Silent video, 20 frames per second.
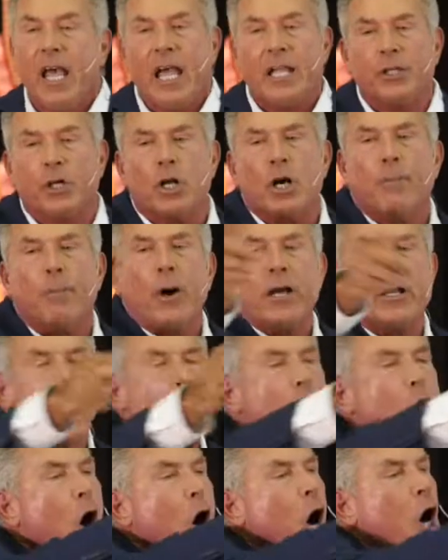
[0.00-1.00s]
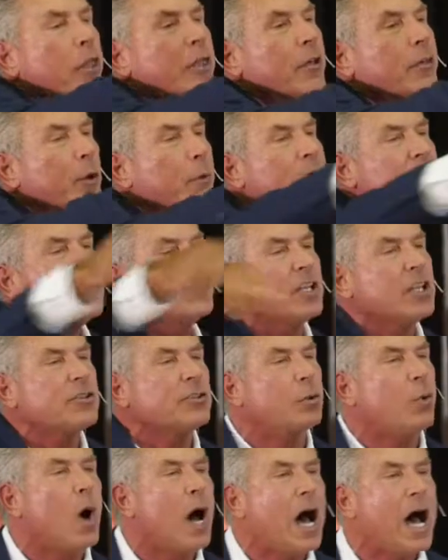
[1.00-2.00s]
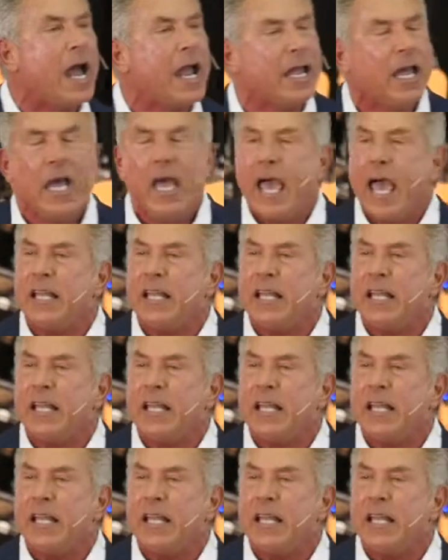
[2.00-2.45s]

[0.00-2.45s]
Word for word: and you're going to point all of the reasons why.